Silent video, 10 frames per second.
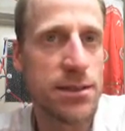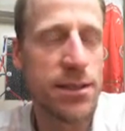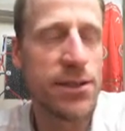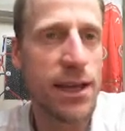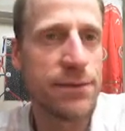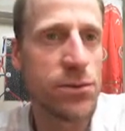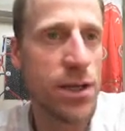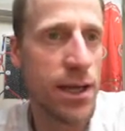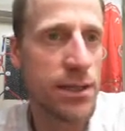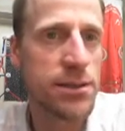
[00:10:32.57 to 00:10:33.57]
has been done.
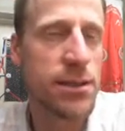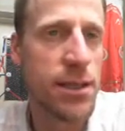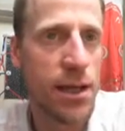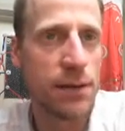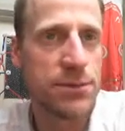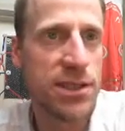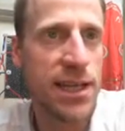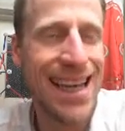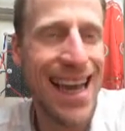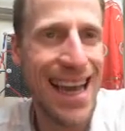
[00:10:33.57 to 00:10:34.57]
So in this case,
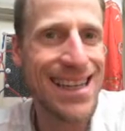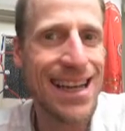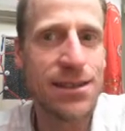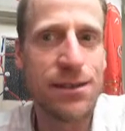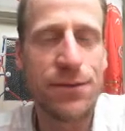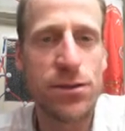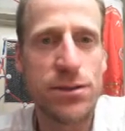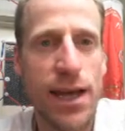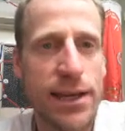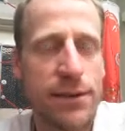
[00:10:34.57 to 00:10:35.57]
by
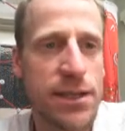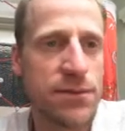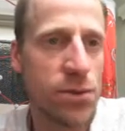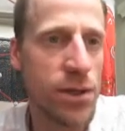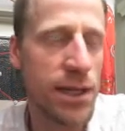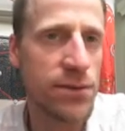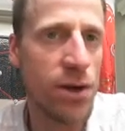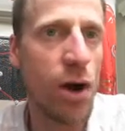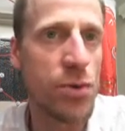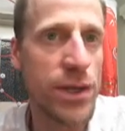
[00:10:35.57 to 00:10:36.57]
subsampling both this is
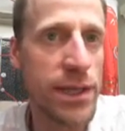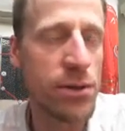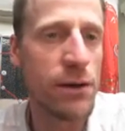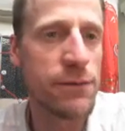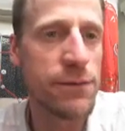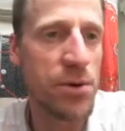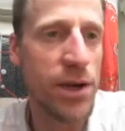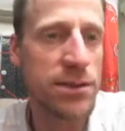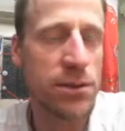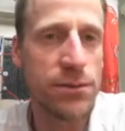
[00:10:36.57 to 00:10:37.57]
models A and
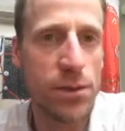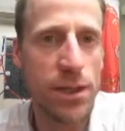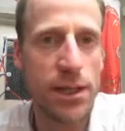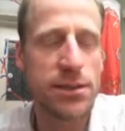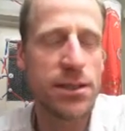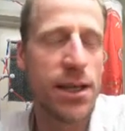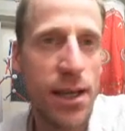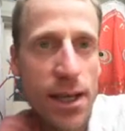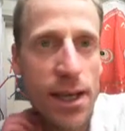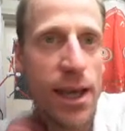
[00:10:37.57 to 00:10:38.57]
B,
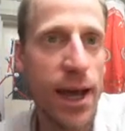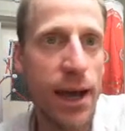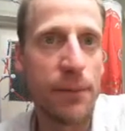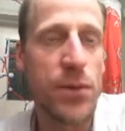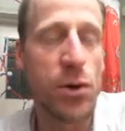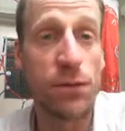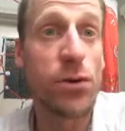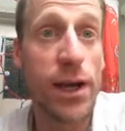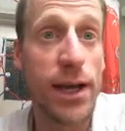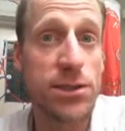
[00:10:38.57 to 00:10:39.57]
short
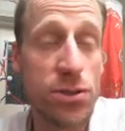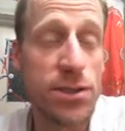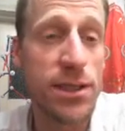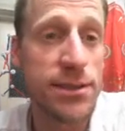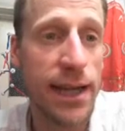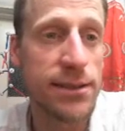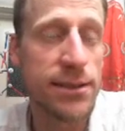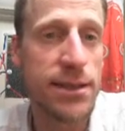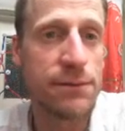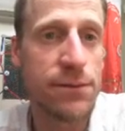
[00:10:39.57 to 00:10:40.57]
forecast and the
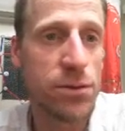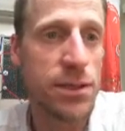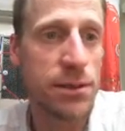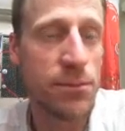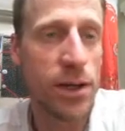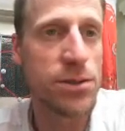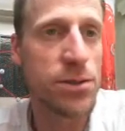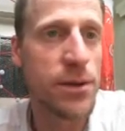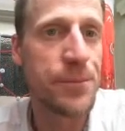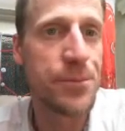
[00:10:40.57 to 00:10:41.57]
7-day forecast,
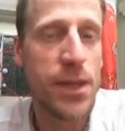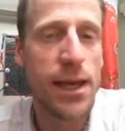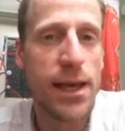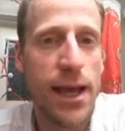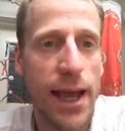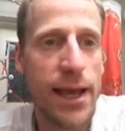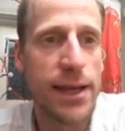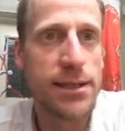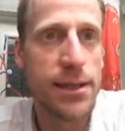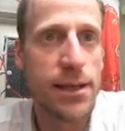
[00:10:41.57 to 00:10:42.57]
we've just
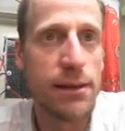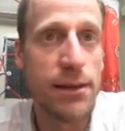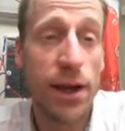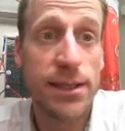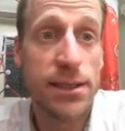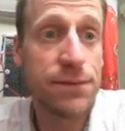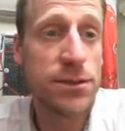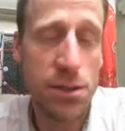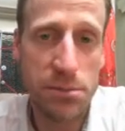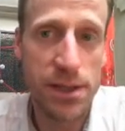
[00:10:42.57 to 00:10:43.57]
concatenated the first day of each
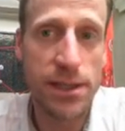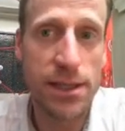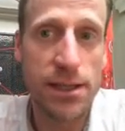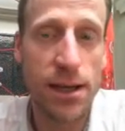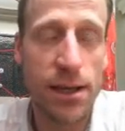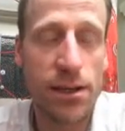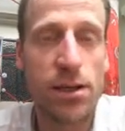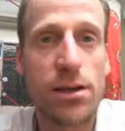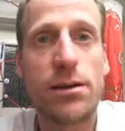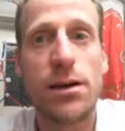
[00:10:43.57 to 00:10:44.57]
forecast for a whole year
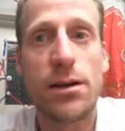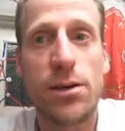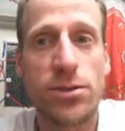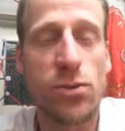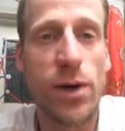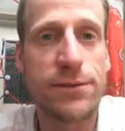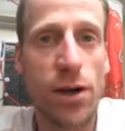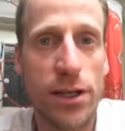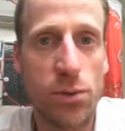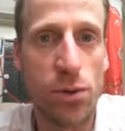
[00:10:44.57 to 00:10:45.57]
of operational
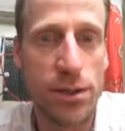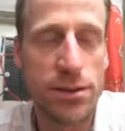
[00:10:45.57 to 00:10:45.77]
forecasts,